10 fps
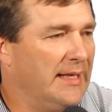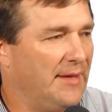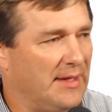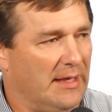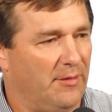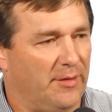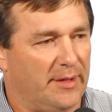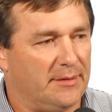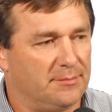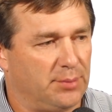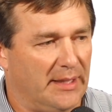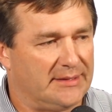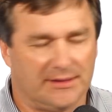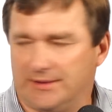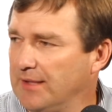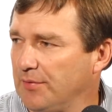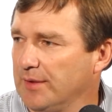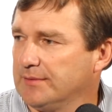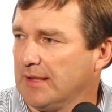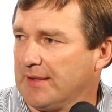Yeah, I think every place is
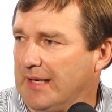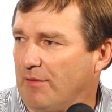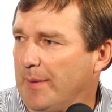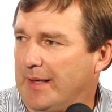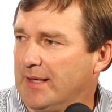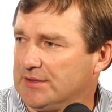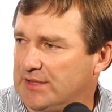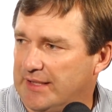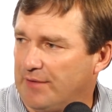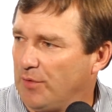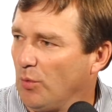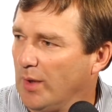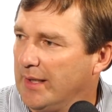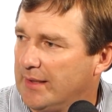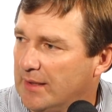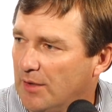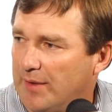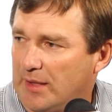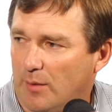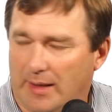different. I think everybody does it a different way. You know,
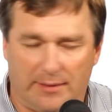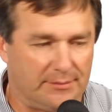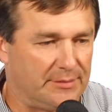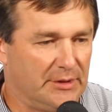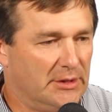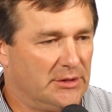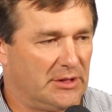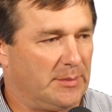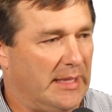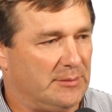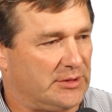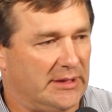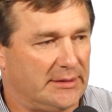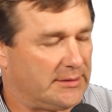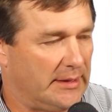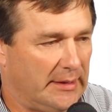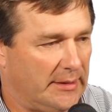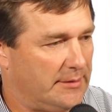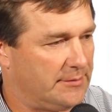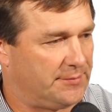they go out and sometimes get
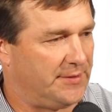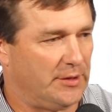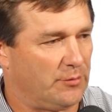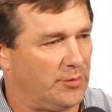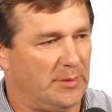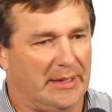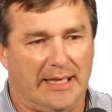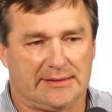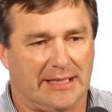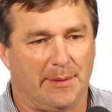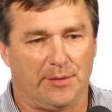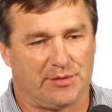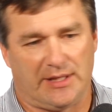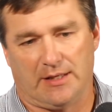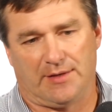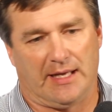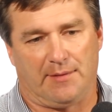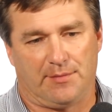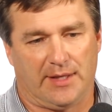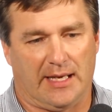film from the last time he was there.
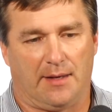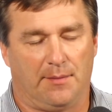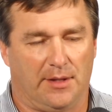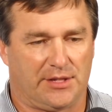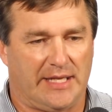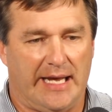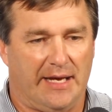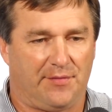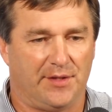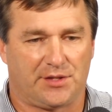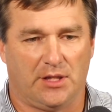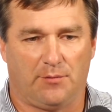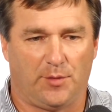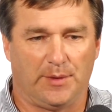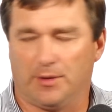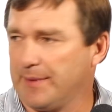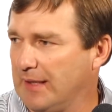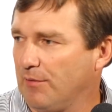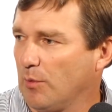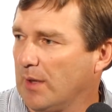They got a staff that's come from a little bit
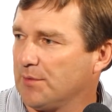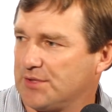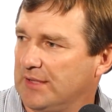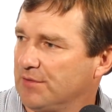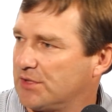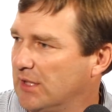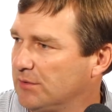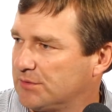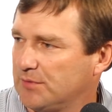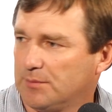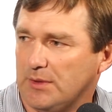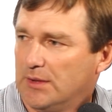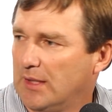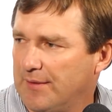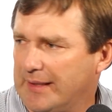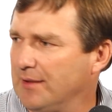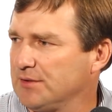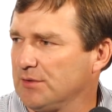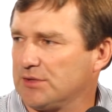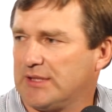everywhere. Receivers coach from like
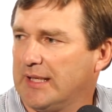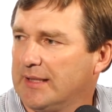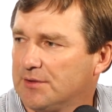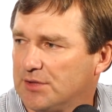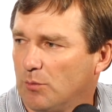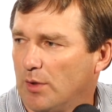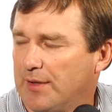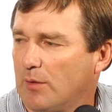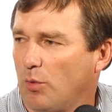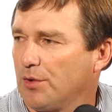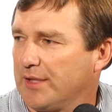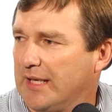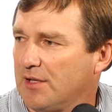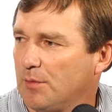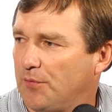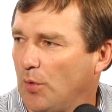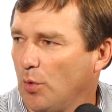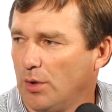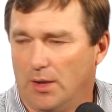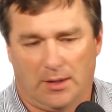Arizona State or somewhere. They've worked together
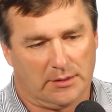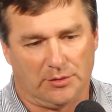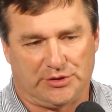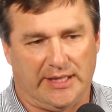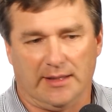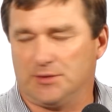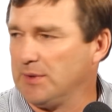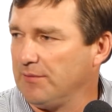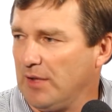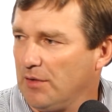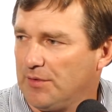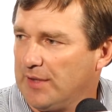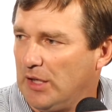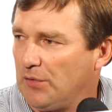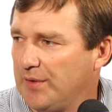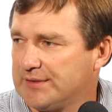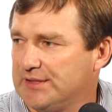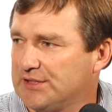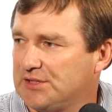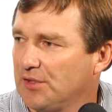before. Coach Kelly's been involved in the offense,
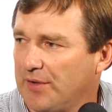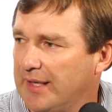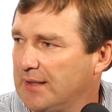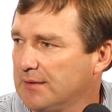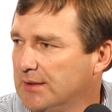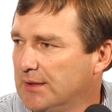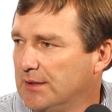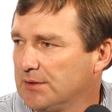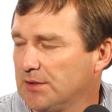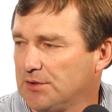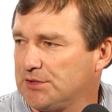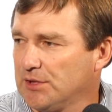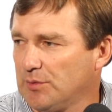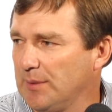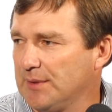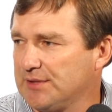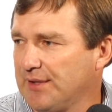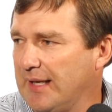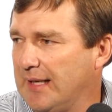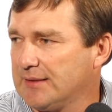and he's still there. So there's still remnants of
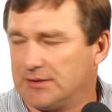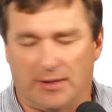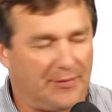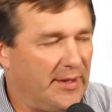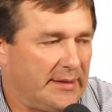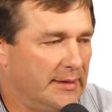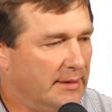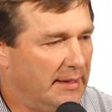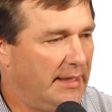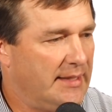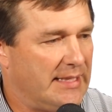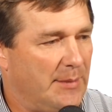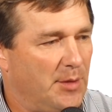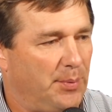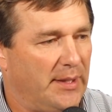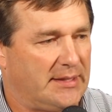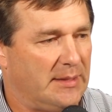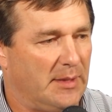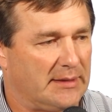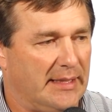that. So I think anytime you play a
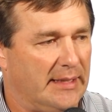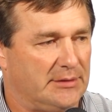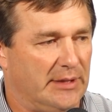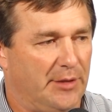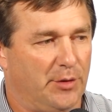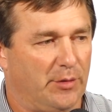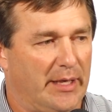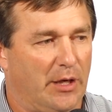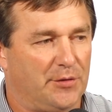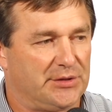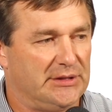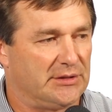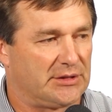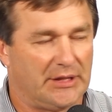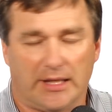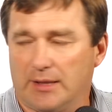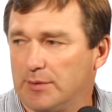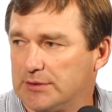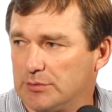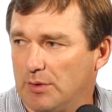team like that, you got to do a great off-season study,
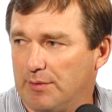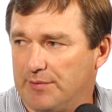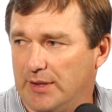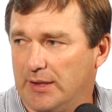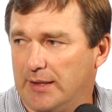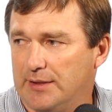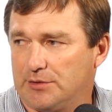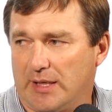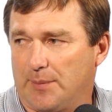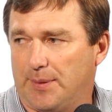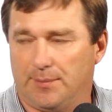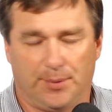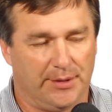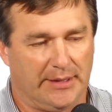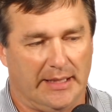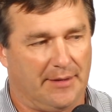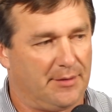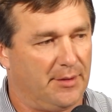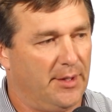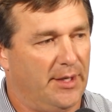which is what we've done, and try to put
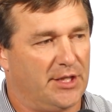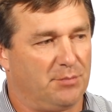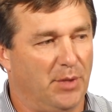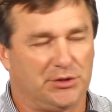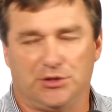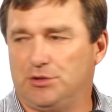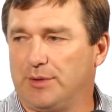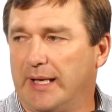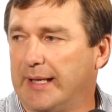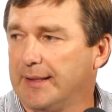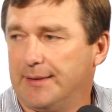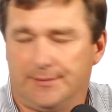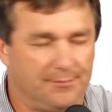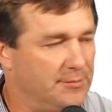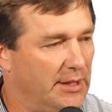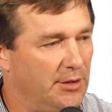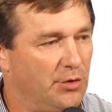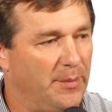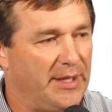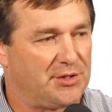together as much as you can and do
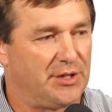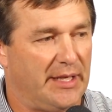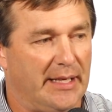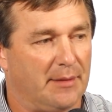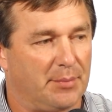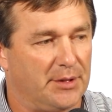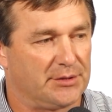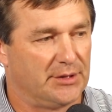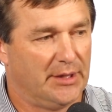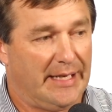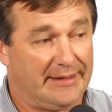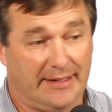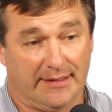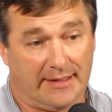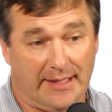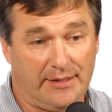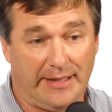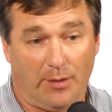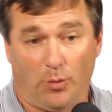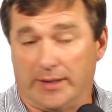the best you can, because at the end of the day, you
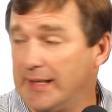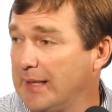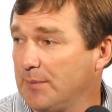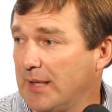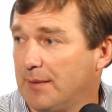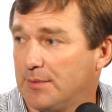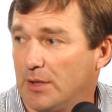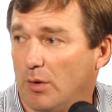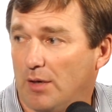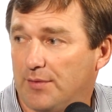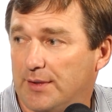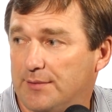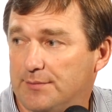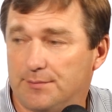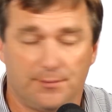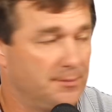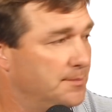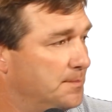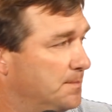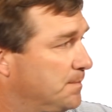got one game tape to go off
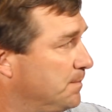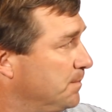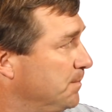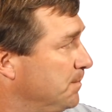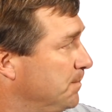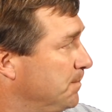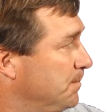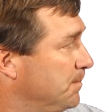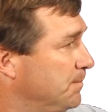of.